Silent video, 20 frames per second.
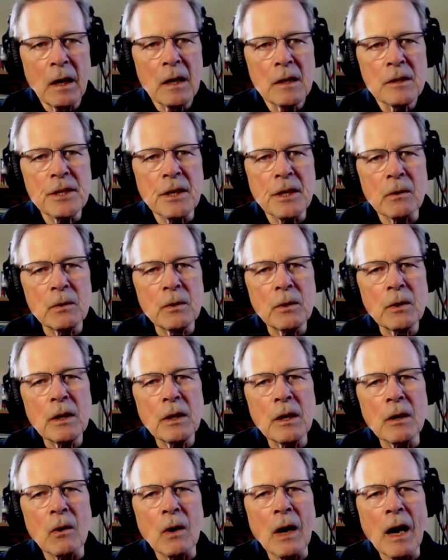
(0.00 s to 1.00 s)
So, you
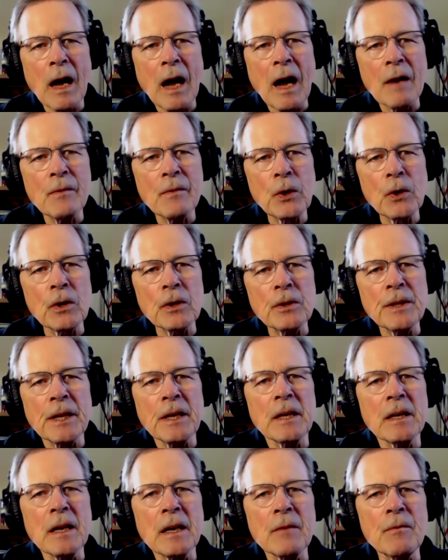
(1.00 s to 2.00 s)
know, I, I've heard that
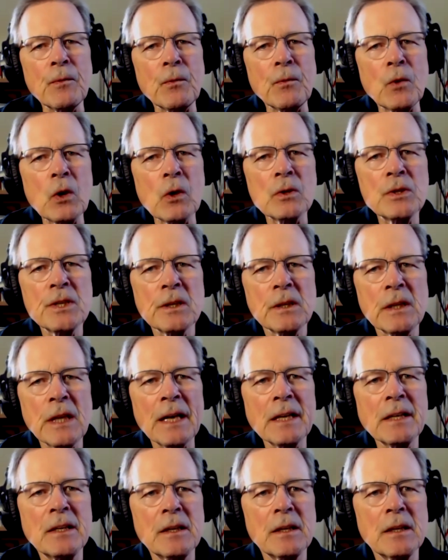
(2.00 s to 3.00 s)
if you're
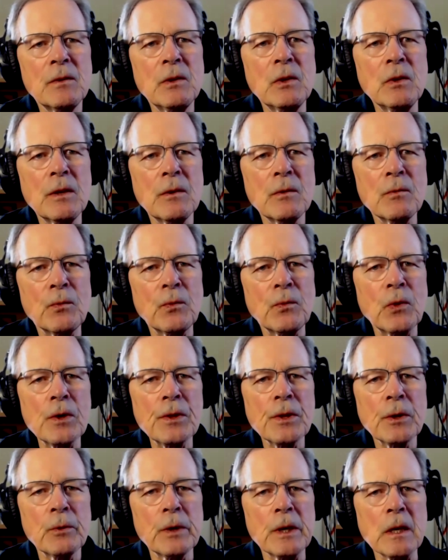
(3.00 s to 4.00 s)
selected for
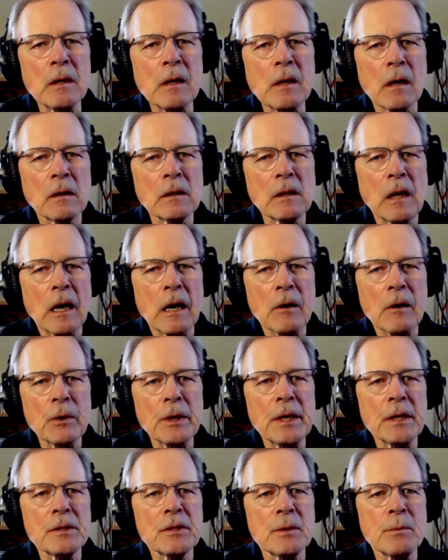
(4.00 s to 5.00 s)
the green card
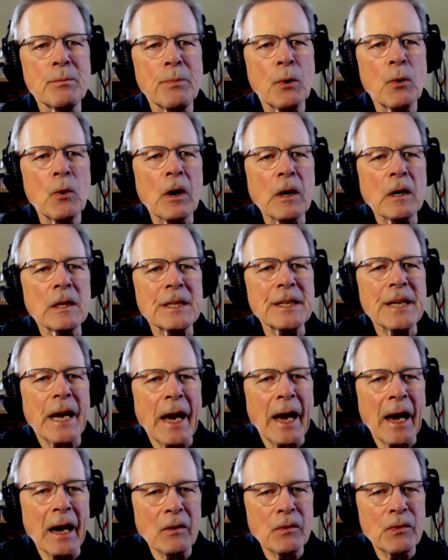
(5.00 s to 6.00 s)
lottery, it's important to
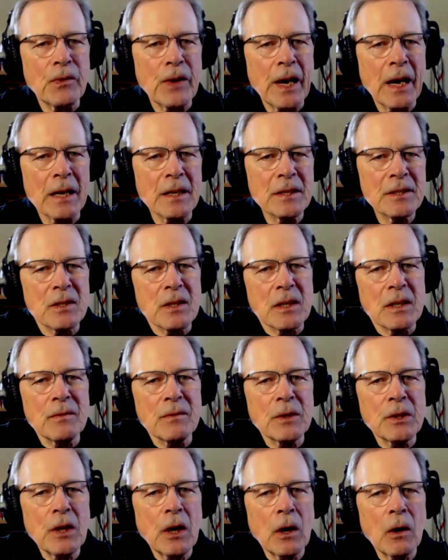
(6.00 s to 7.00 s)
act fast,
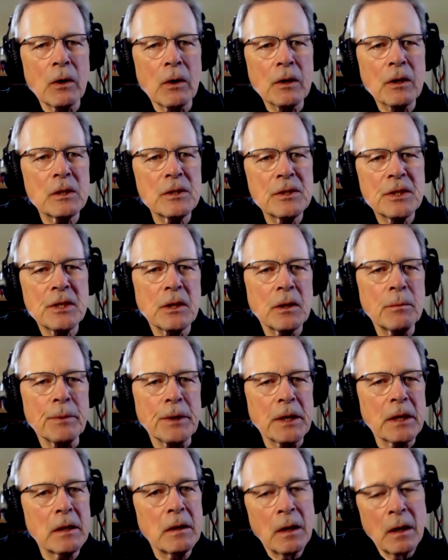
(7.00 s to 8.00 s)
even though it could yeah. still
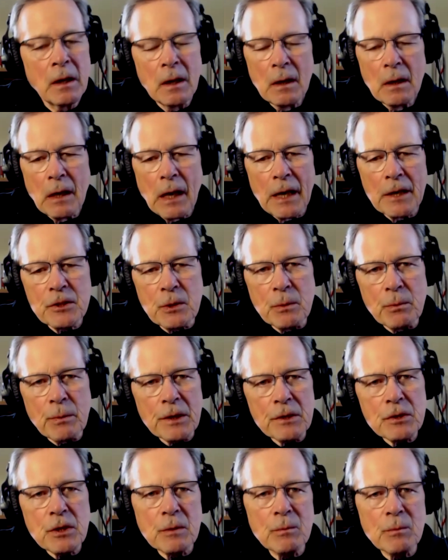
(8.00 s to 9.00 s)
be, as you
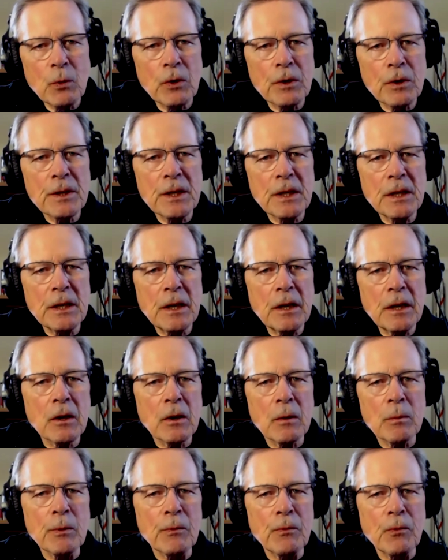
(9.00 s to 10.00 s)
mentioned, more than a year
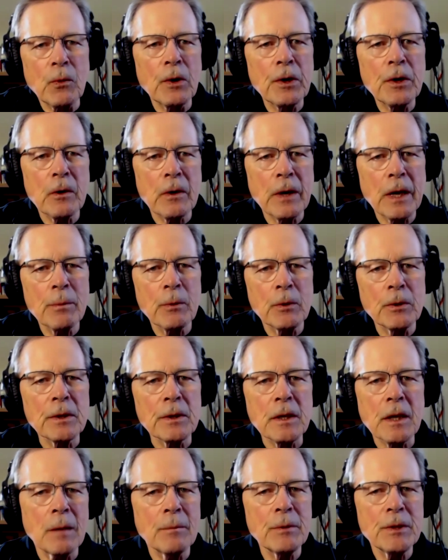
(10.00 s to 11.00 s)
before you're able to
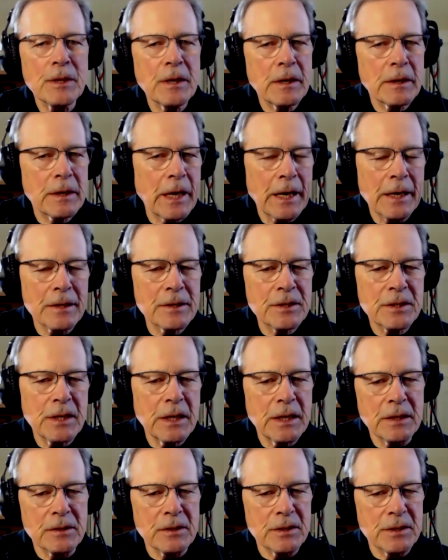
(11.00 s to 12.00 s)
come to the United
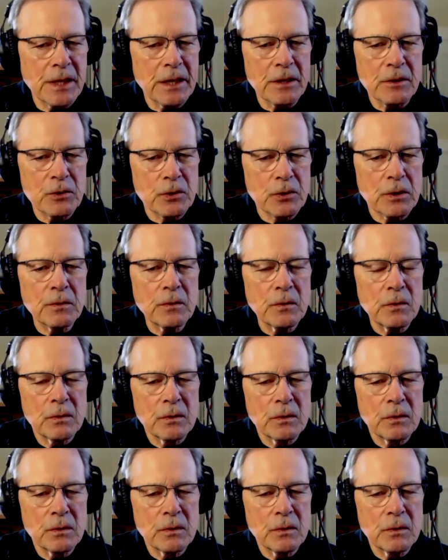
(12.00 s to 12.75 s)
States. Is that true?